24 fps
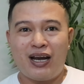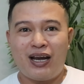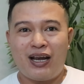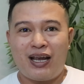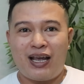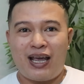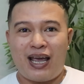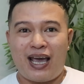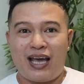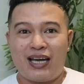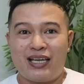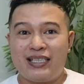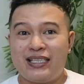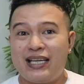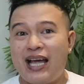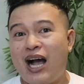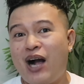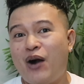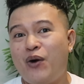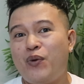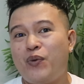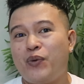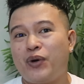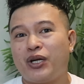and now
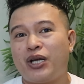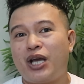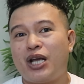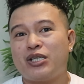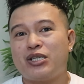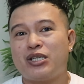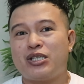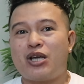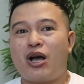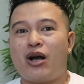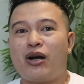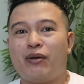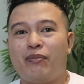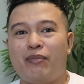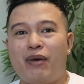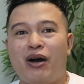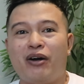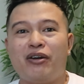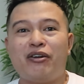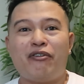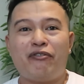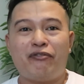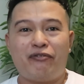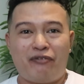we're going to talk
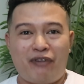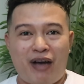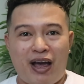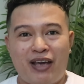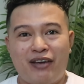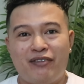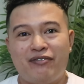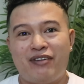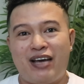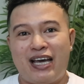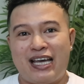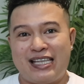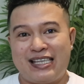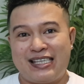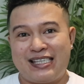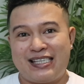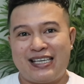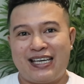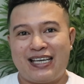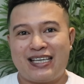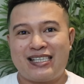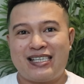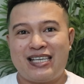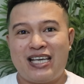about 5 and
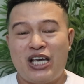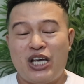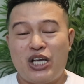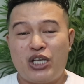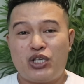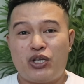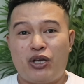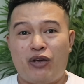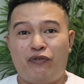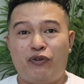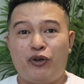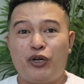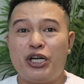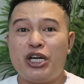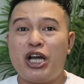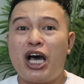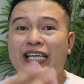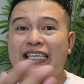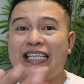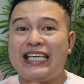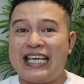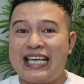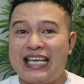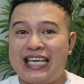6. So if you're
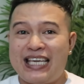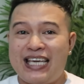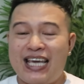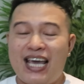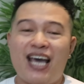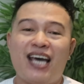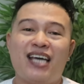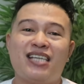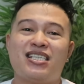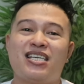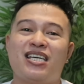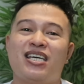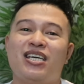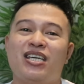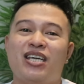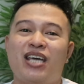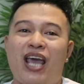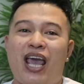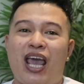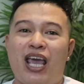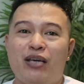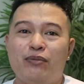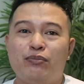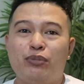not yet
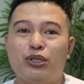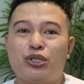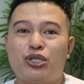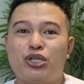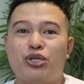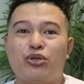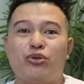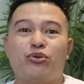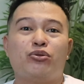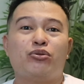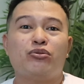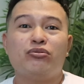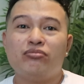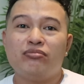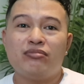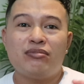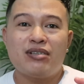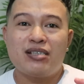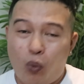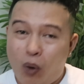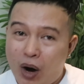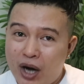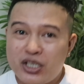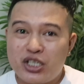able to
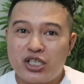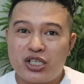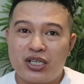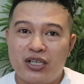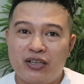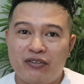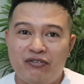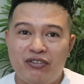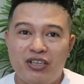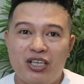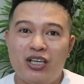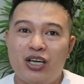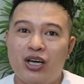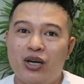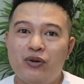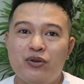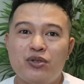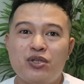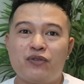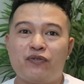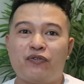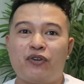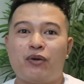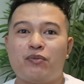watch the
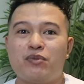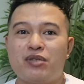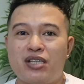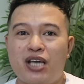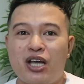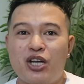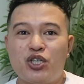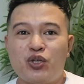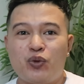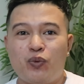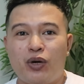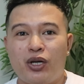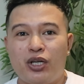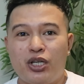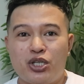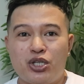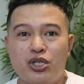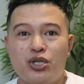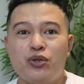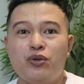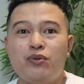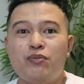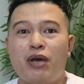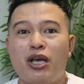videos from Stage 1
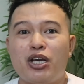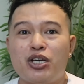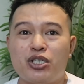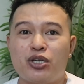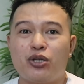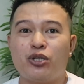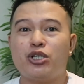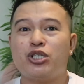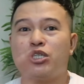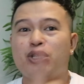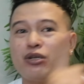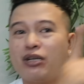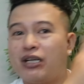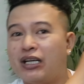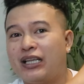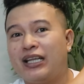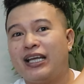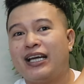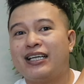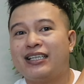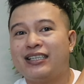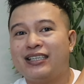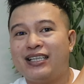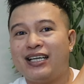and 2, make sure to
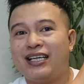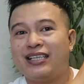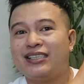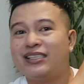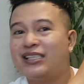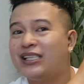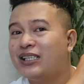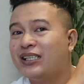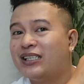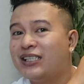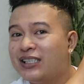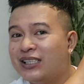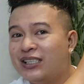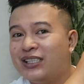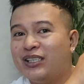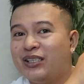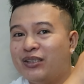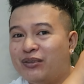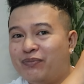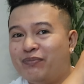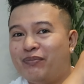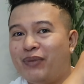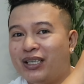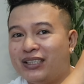click that
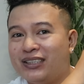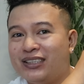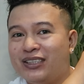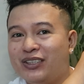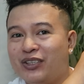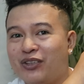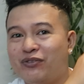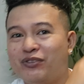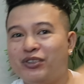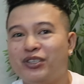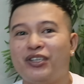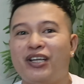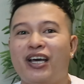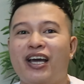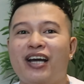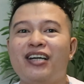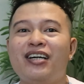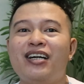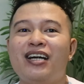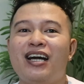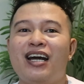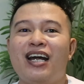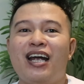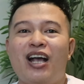button over
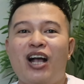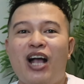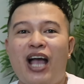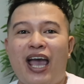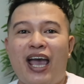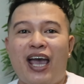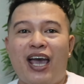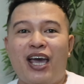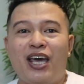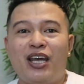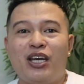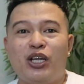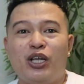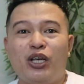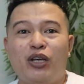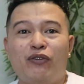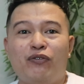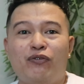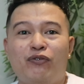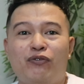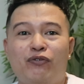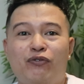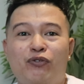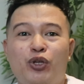there. And
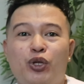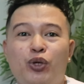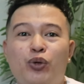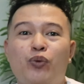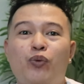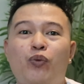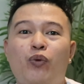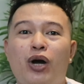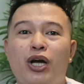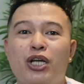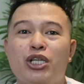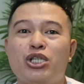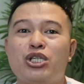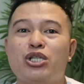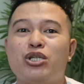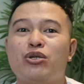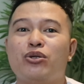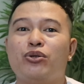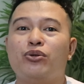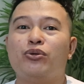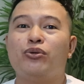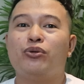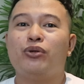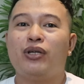if you want
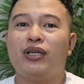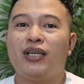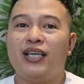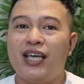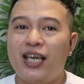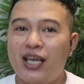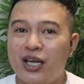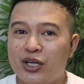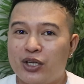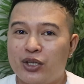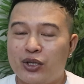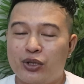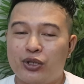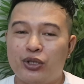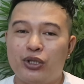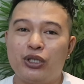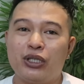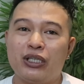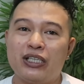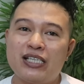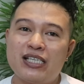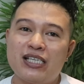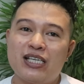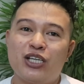to hear
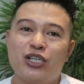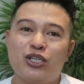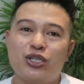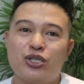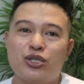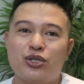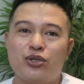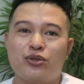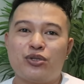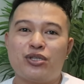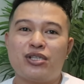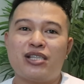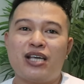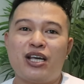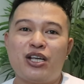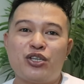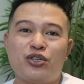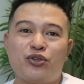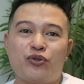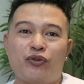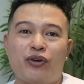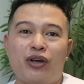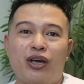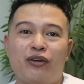or listen to
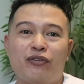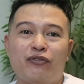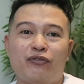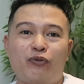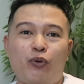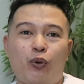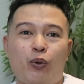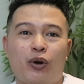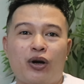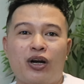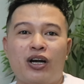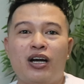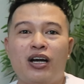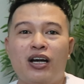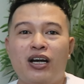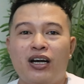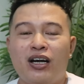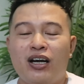Stage 3 and 4